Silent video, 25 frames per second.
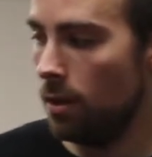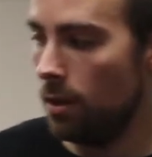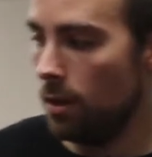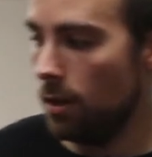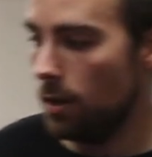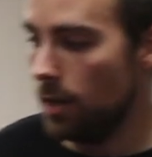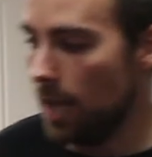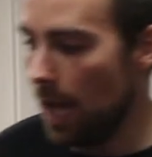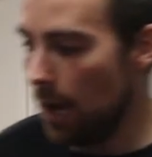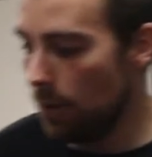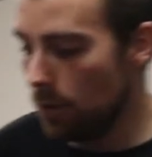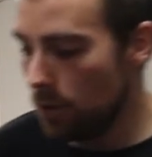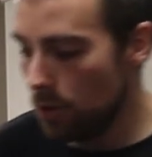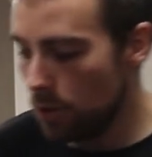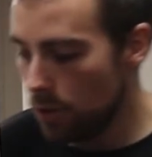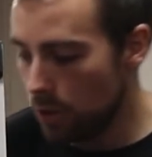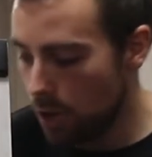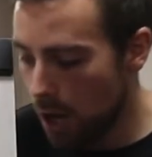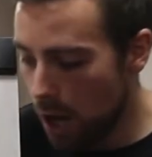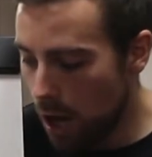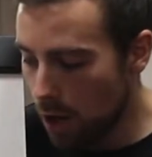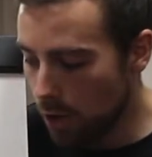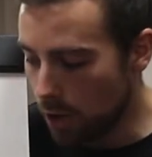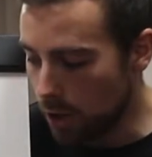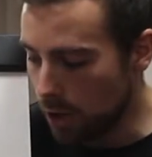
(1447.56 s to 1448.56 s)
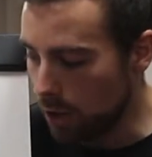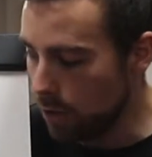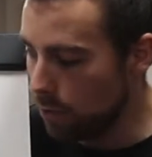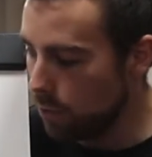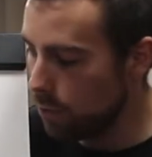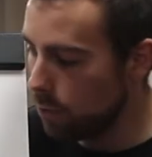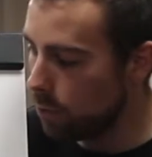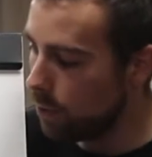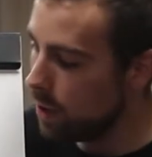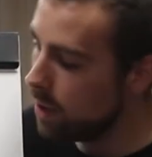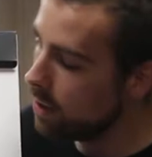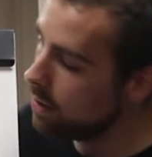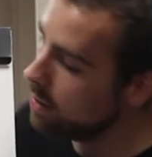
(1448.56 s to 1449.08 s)
Now you could argue,
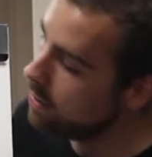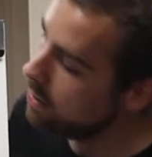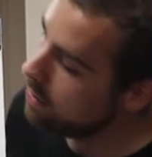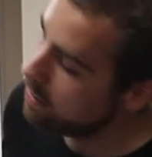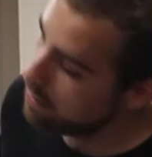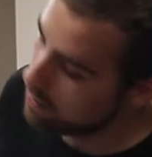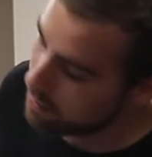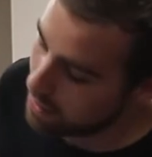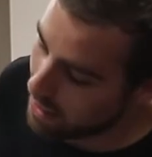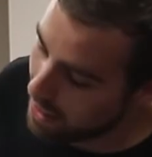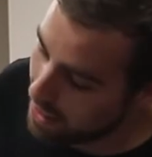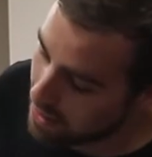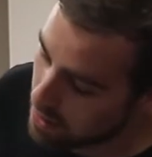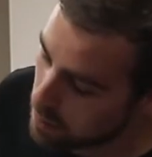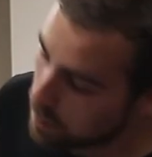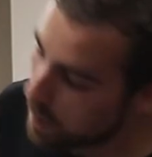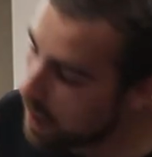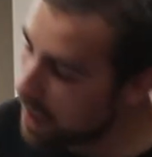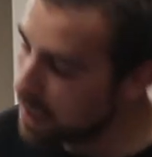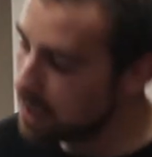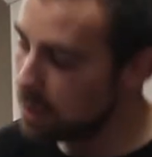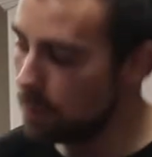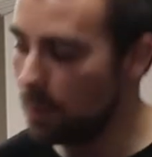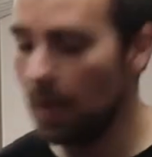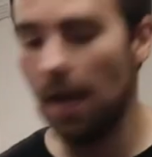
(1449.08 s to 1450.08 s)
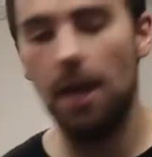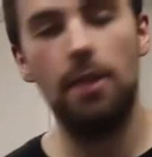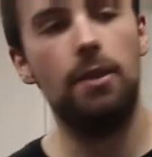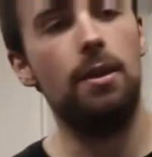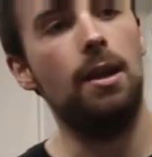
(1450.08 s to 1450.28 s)
well, our spades are better than